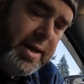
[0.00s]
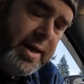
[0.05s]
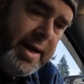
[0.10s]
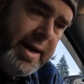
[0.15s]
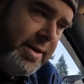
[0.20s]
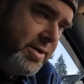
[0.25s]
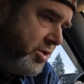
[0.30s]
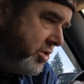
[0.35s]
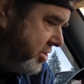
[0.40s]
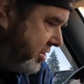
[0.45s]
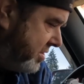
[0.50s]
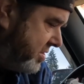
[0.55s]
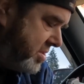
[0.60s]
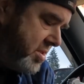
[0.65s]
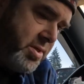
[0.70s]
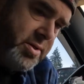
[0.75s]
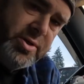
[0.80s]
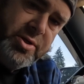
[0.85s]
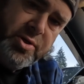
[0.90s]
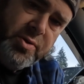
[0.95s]
and
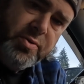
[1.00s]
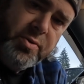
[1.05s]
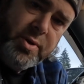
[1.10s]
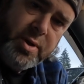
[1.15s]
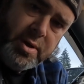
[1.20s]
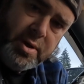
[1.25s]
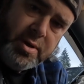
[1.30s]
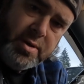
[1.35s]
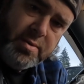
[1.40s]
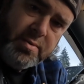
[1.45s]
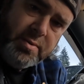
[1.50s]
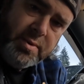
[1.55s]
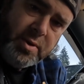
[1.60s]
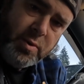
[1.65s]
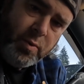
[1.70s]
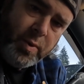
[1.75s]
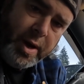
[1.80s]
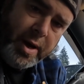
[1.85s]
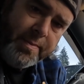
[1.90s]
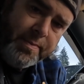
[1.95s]
just do the
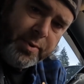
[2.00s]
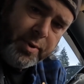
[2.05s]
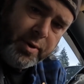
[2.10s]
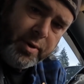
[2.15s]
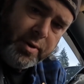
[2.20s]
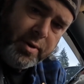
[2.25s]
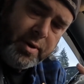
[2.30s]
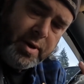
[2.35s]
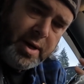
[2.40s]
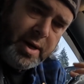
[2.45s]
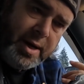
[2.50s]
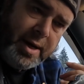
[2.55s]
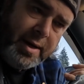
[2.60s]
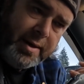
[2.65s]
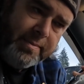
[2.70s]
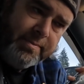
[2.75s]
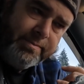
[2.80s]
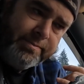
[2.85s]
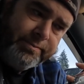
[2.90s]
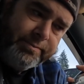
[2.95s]

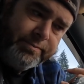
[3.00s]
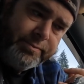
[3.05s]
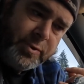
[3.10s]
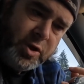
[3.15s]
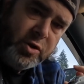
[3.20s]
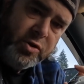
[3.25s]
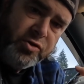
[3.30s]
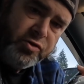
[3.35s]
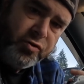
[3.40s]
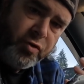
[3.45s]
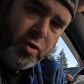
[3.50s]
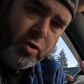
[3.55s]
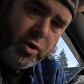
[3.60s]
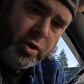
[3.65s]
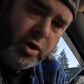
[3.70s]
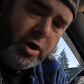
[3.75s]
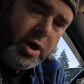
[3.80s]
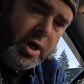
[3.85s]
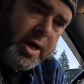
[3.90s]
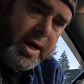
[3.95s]
wiper
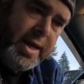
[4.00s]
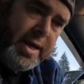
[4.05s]
controller